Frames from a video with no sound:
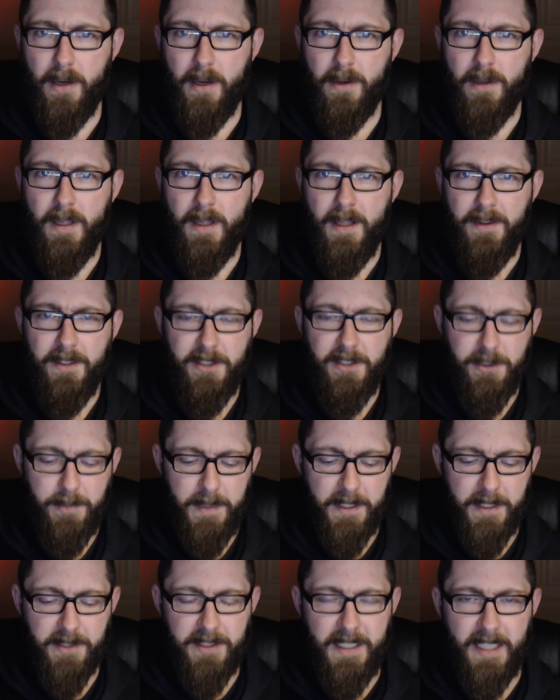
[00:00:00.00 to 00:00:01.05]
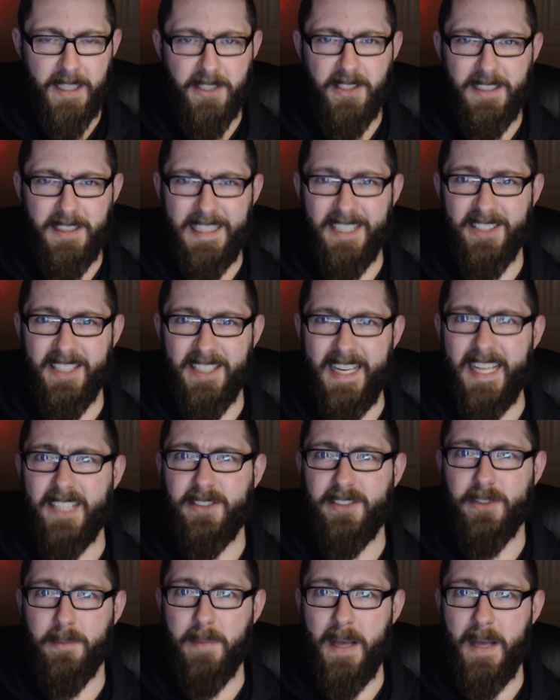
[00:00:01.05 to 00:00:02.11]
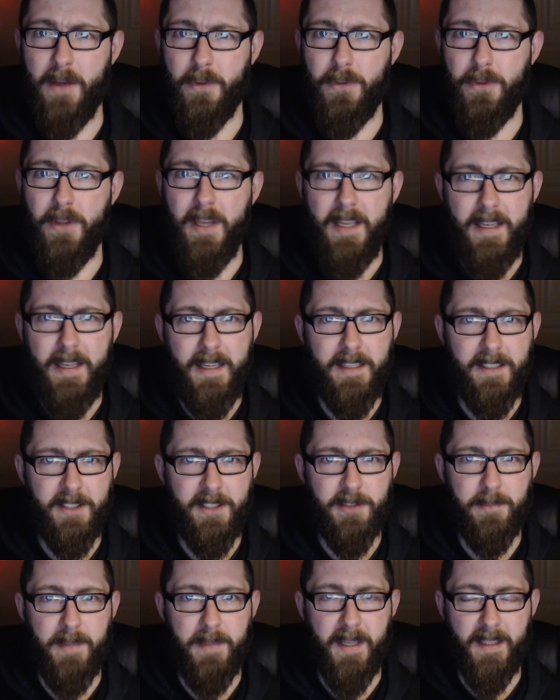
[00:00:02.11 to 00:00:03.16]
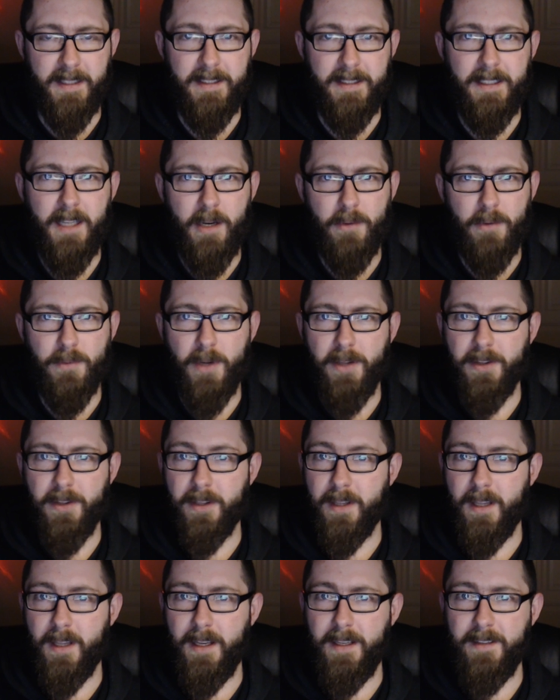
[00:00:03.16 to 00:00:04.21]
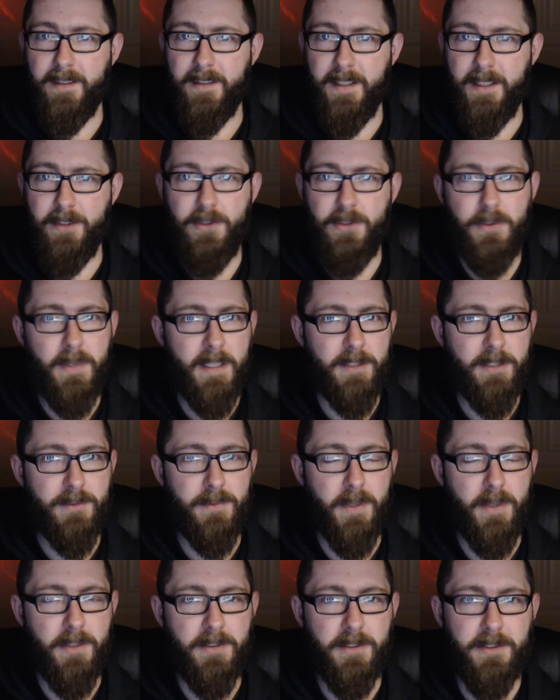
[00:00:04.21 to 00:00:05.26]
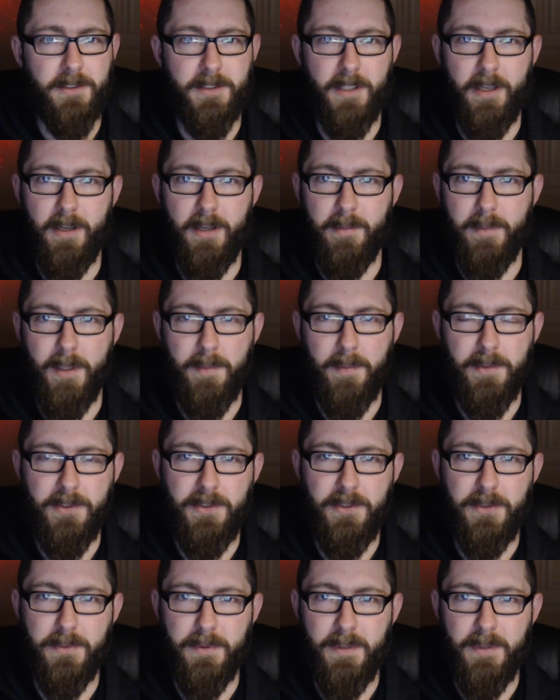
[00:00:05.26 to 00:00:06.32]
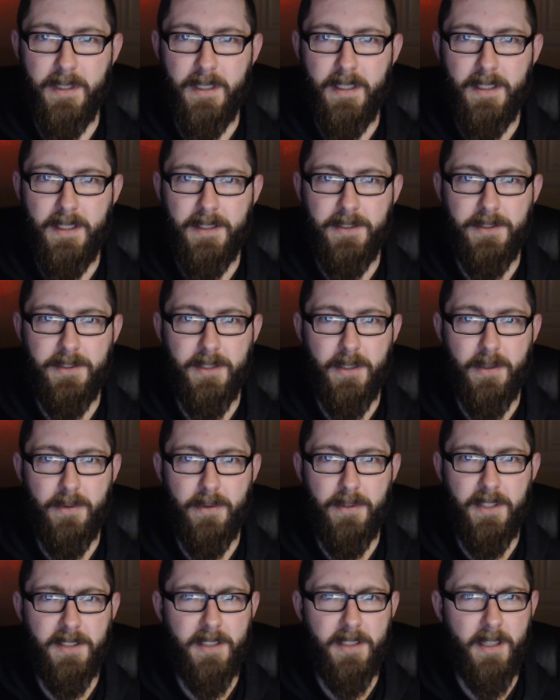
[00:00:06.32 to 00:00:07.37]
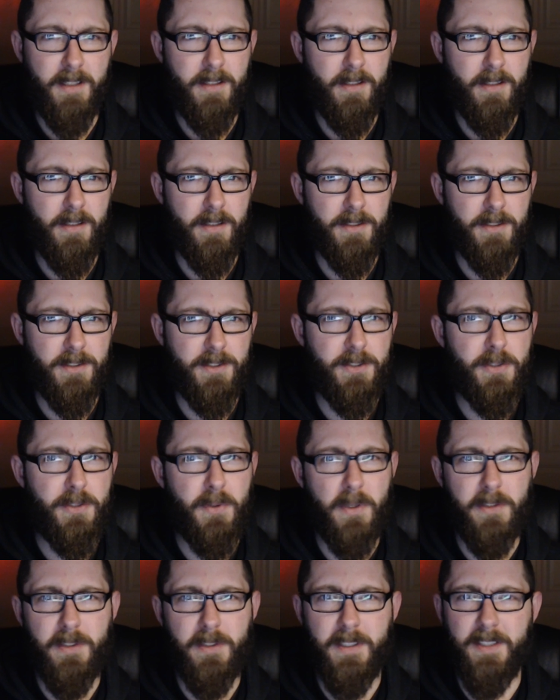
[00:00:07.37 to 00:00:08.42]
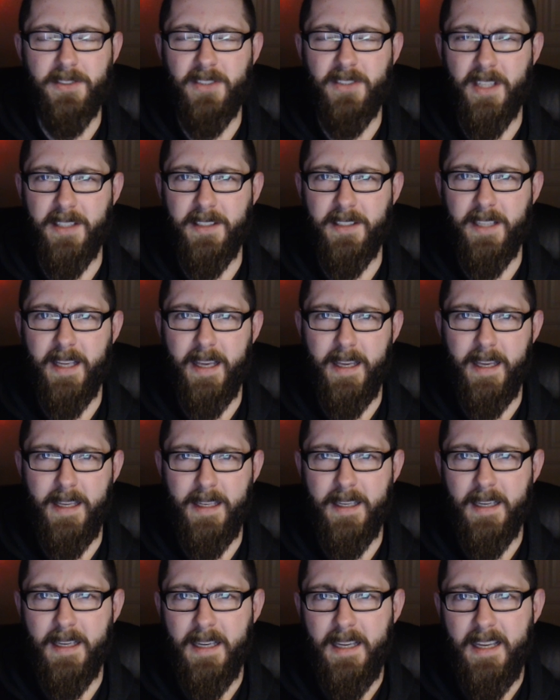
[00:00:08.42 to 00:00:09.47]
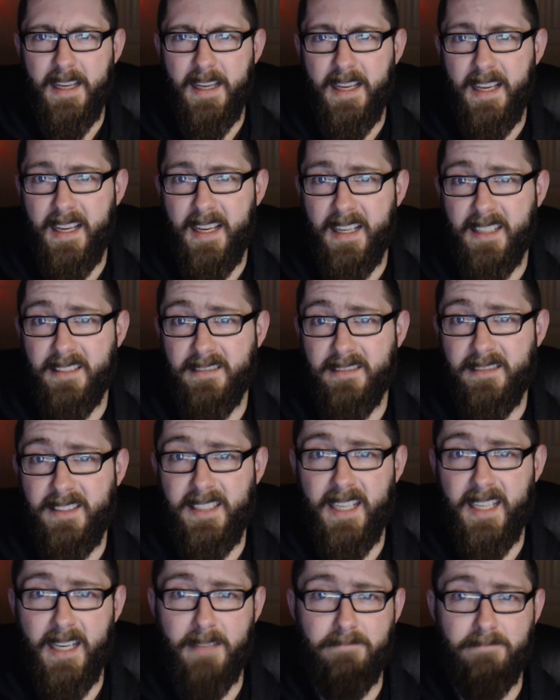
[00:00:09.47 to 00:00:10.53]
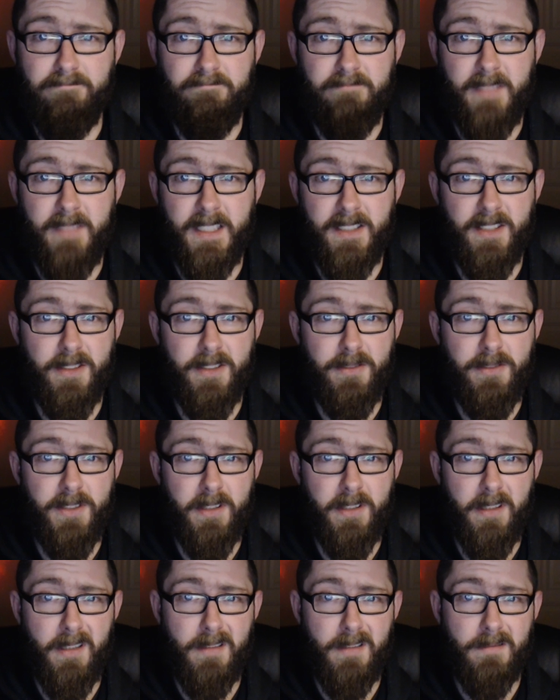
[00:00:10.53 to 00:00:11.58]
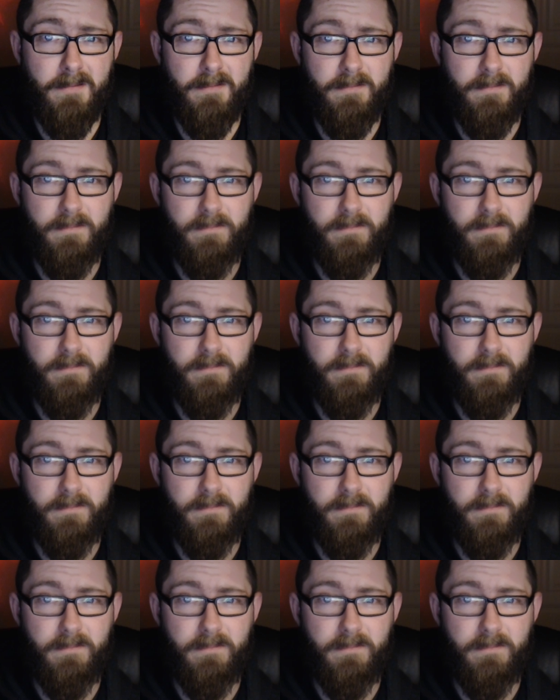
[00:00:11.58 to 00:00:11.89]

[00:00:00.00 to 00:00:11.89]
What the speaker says: Ball. This is because he actually has an extra mouth in his belly, rather like the Two Heads Rotters on Blood Bowl 2. So this guy costs 210k, and yeah, it's a new star.